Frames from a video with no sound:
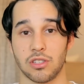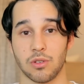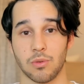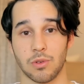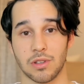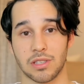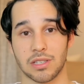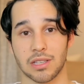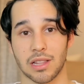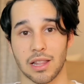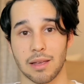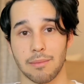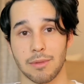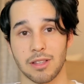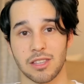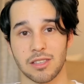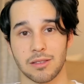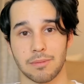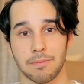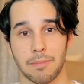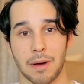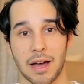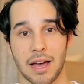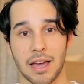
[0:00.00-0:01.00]
to its
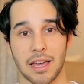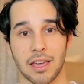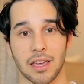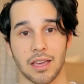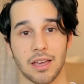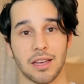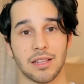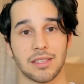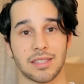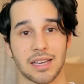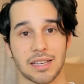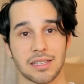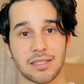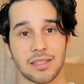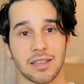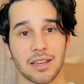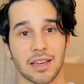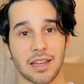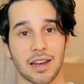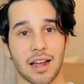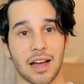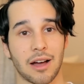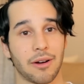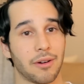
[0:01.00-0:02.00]
limits by testing
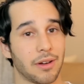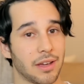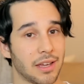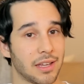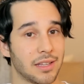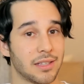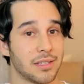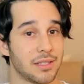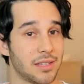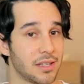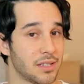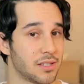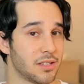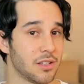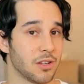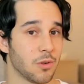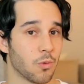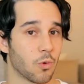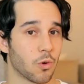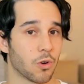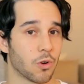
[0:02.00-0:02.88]
it out in Disney